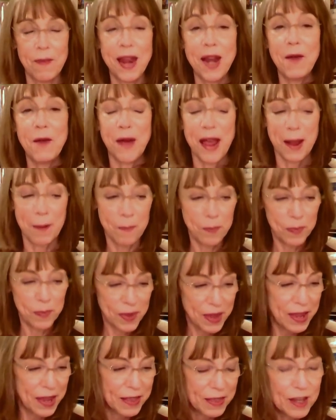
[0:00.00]
Anyway,
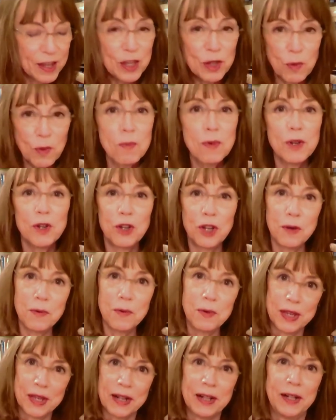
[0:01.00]
this woman, she
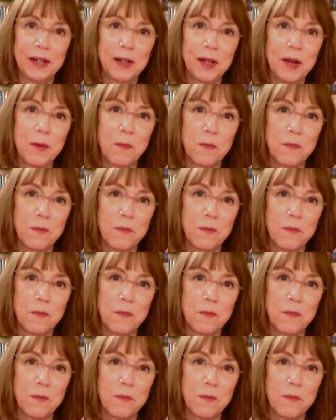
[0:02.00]
was clearly